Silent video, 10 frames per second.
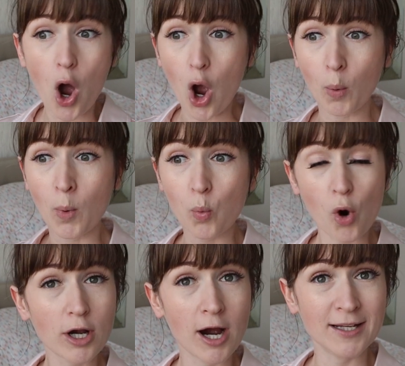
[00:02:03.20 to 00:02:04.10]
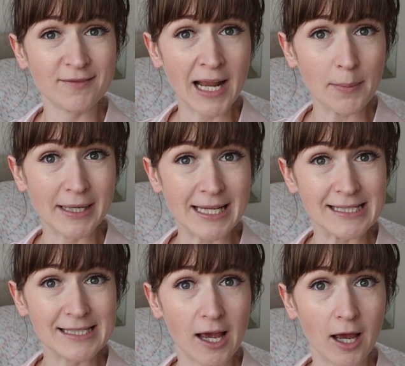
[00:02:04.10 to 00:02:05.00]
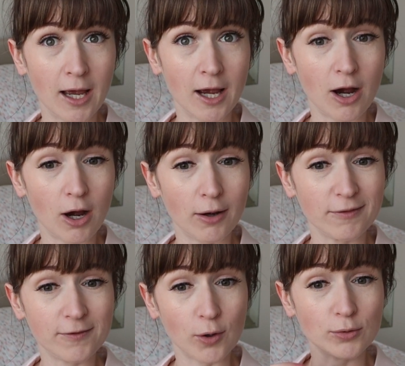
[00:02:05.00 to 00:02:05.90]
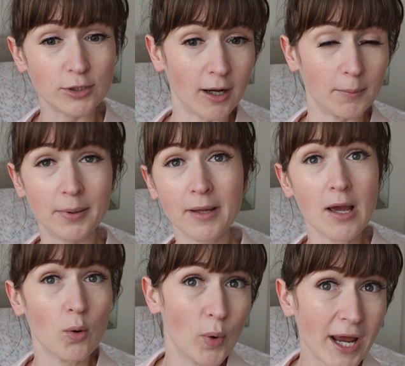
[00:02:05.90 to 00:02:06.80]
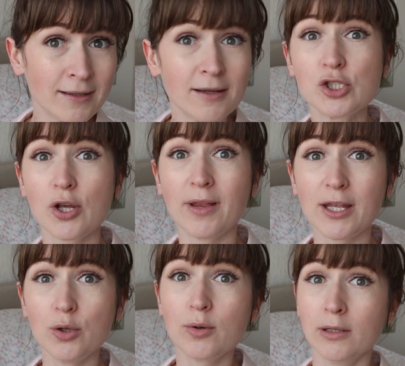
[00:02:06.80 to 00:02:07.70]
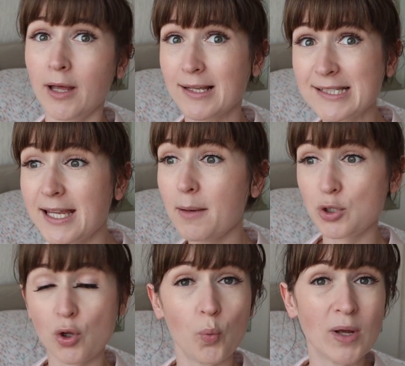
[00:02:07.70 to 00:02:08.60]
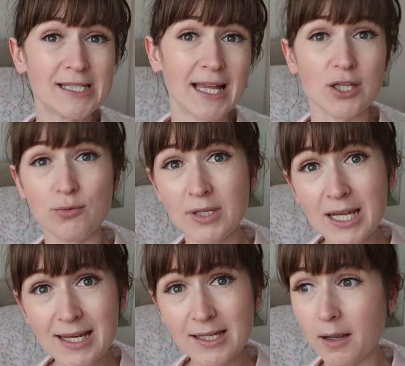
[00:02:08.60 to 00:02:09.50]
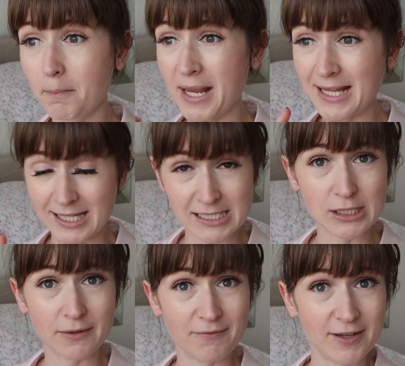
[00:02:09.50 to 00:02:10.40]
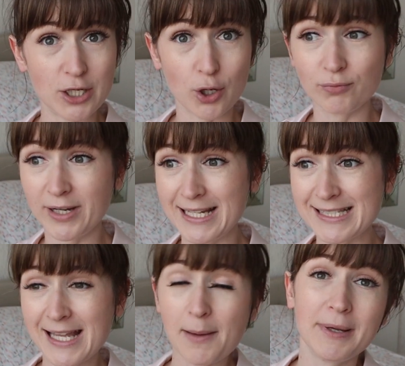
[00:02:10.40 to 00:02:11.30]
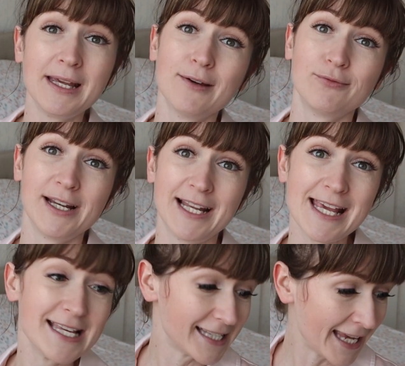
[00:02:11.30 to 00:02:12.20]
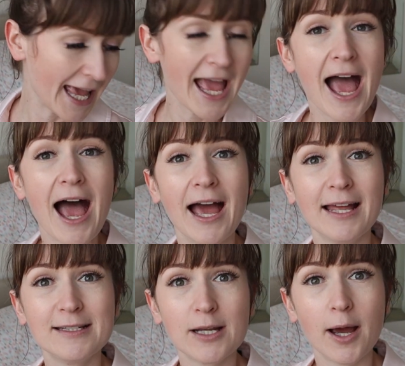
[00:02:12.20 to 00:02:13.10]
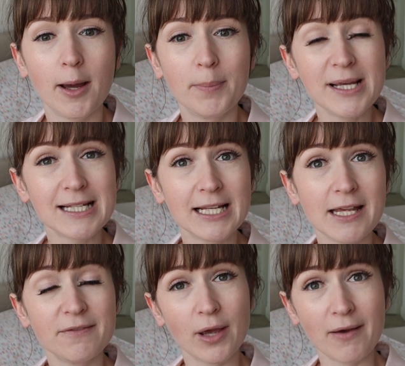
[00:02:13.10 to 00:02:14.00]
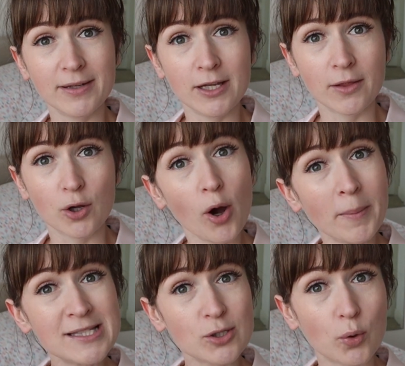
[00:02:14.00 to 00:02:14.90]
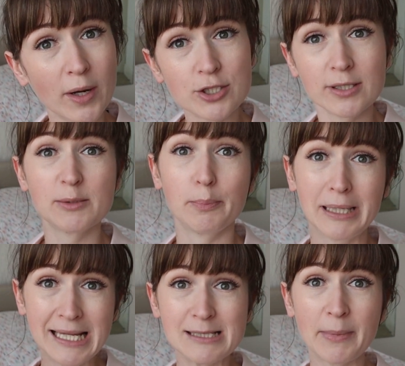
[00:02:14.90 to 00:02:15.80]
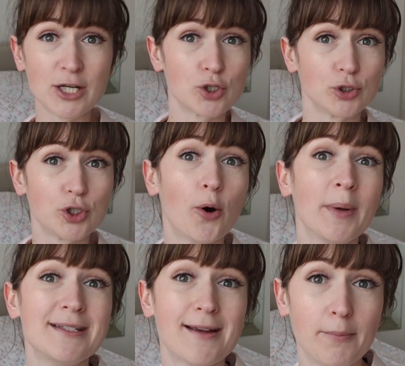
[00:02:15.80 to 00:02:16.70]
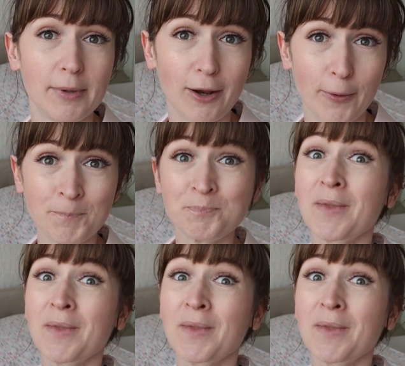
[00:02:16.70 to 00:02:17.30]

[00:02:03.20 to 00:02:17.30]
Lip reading: what kind of nappies are fold up when, so that you can like skip to the ones that you need, make this video really snappy, really easy. And basically, if you have any other comments or questions, please make sure to comment down below.